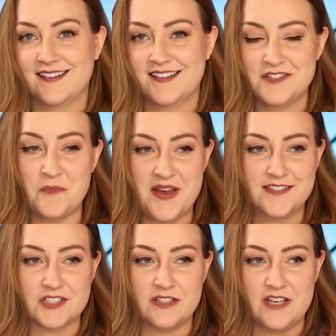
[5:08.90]
So
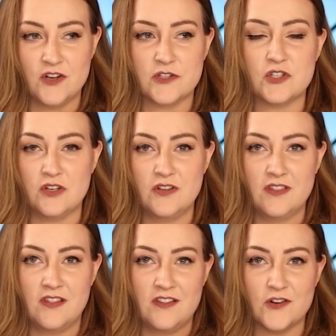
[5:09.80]
basically,
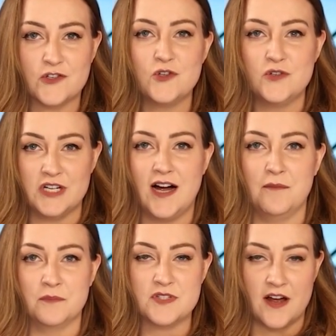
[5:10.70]
you're too
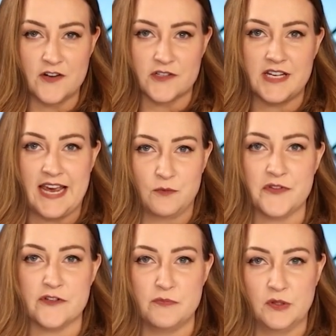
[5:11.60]
dumb to understand what
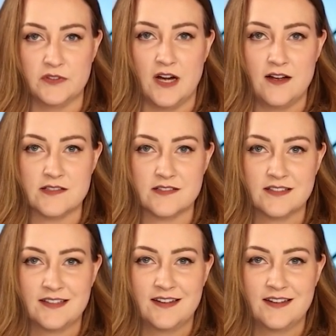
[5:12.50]
this bill does.